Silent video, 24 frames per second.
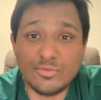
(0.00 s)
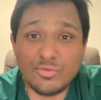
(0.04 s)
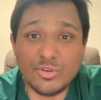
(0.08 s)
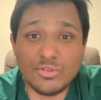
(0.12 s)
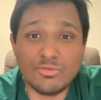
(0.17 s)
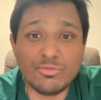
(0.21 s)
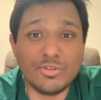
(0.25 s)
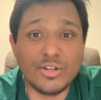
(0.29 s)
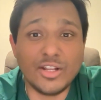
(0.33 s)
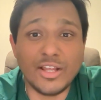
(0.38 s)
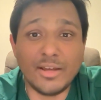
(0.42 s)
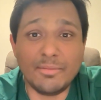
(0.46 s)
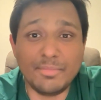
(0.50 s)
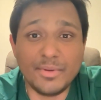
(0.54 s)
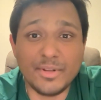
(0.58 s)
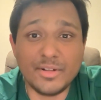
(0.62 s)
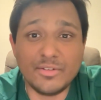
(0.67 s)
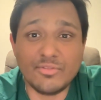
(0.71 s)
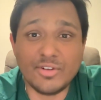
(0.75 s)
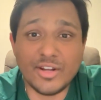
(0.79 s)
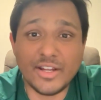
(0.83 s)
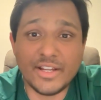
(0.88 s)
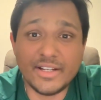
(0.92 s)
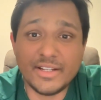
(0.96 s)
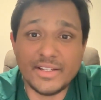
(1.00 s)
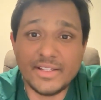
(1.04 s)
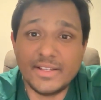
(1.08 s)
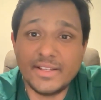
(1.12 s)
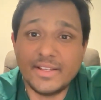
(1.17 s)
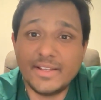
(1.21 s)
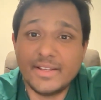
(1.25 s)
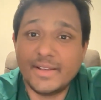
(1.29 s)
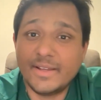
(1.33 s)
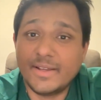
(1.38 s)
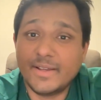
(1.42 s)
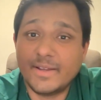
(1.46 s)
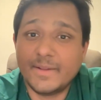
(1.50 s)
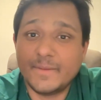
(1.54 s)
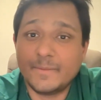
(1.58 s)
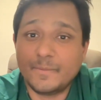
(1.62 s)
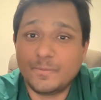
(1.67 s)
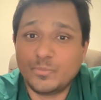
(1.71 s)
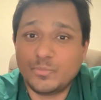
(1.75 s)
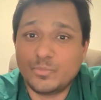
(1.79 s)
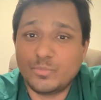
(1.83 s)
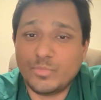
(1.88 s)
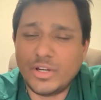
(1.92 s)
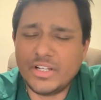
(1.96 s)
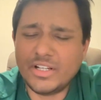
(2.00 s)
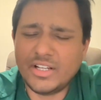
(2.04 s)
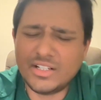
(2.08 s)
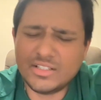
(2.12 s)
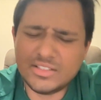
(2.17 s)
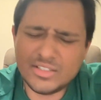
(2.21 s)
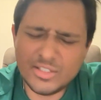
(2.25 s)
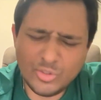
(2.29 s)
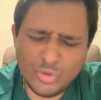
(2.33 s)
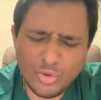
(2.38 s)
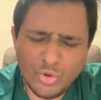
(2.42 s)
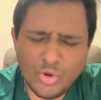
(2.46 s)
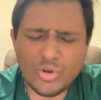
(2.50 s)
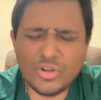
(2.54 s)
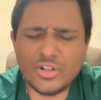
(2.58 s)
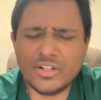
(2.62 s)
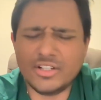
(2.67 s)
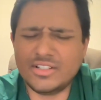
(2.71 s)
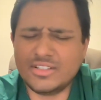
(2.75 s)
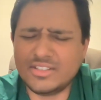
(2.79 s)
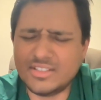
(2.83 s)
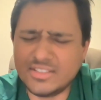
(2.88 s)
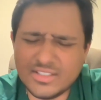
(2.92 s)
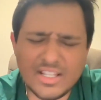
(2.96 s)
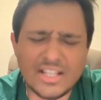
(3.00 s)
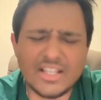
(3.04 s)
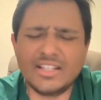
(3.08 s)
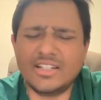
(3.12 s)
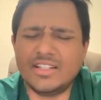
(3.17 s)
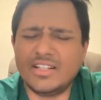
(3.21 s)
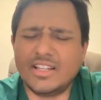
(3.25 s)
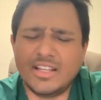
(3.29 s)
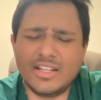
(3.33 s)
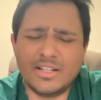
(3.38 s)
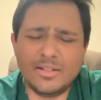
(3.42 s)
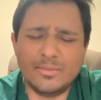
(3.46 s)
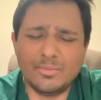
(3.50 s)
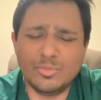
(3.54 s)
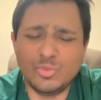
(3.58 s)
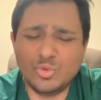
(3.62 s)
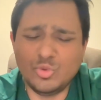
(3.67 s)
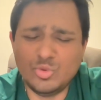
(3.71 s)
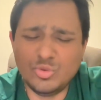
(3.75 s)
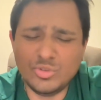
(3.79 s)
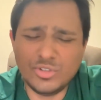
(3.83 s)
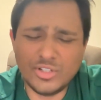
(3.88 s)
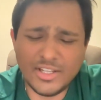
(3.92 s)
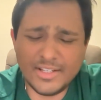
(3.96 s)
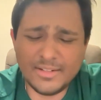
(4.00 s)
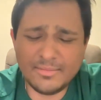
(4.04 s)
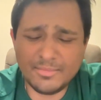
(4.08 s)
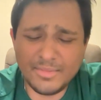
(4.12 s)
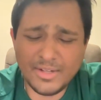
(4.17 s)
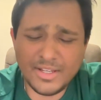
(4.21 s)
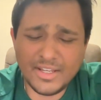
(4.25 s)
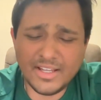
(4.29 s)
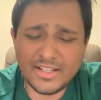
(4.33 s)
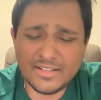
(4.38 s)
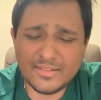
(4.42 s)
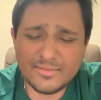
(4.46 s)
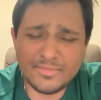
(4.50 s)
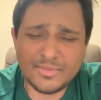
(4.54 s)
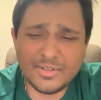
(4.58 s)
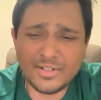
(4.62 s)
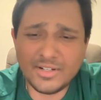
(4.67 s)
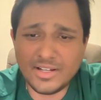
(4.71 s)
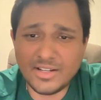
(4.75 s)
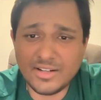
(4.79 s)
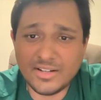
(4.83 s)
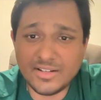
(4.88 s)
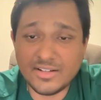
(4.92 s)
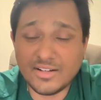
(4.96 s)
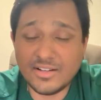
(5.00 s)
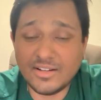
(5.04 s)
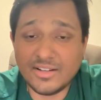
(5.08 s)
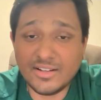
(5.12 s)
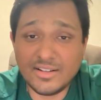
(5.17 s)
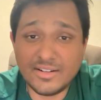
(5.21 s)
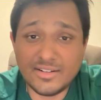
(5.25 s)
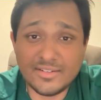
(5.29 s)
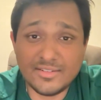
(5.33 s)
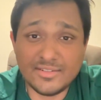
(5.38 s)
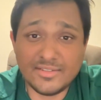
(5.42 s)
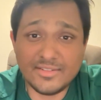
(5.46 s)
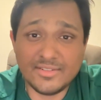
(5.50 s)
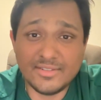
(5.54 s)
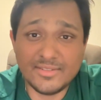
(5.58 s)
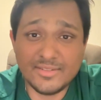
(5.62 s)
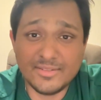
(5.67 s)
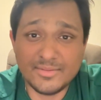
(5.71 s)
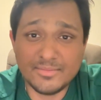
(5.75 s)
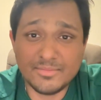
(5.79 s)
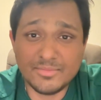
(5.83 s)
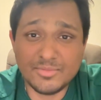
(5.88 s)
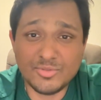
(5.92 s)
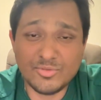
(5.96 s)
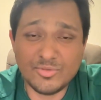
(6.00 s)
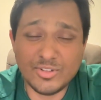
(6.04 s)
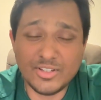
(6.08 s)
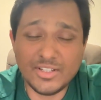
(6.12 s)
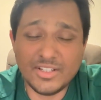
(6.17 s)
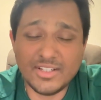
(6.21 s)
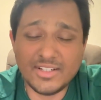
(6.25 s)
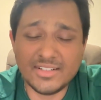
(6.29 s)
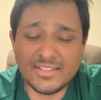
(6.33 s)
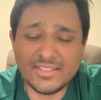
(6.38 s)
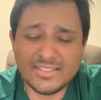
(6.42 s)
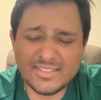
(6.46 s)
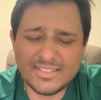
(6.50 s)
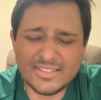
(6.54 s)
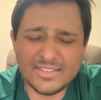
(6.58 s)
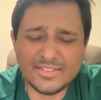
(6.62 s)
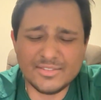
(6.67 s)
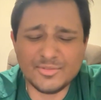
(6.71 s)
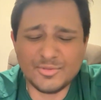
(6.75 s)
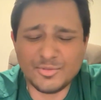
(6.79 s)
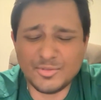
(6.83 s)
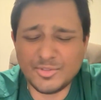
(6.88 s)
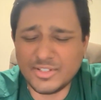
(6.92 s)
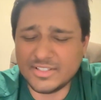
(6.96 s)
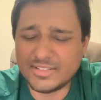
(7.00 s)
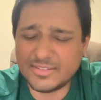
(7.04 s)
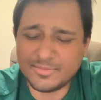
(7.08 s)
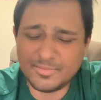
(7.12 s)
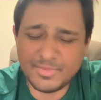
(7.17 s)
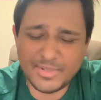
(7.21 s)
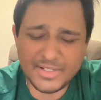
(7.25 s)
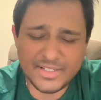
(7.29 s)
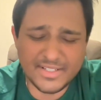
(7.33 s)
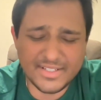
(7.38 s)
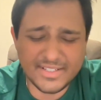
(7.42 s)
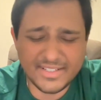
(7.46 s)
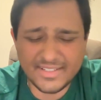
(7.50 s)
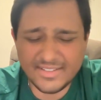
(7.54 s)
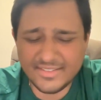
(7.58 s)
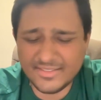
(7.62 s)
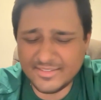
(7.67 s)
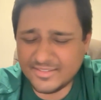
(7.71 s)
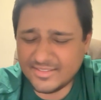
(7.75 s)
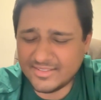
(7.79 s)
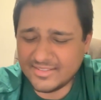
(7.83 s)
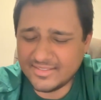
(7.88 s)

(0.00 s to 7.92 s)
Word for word: What will happen, right? My Lagna Lord and Sun and Moon and my Atma Karaka are mutually conjunct or aspecting.